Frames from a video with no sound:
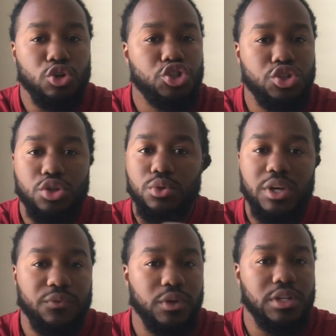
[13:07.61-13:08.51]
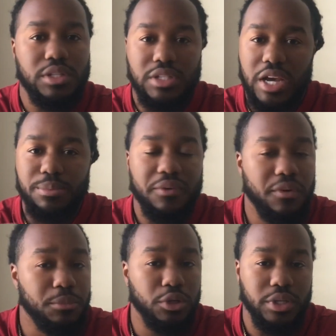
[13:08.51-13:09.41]
and
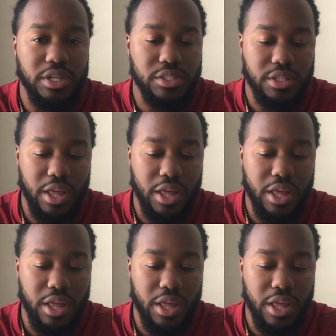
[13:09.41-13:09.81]
that